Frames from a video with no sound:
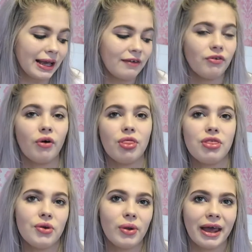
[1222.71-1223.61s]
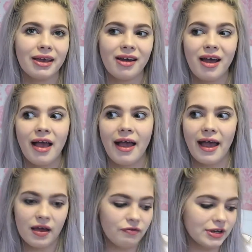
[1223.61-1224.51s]
Like, I've gone through like
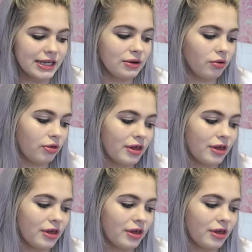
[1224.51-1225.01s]
every single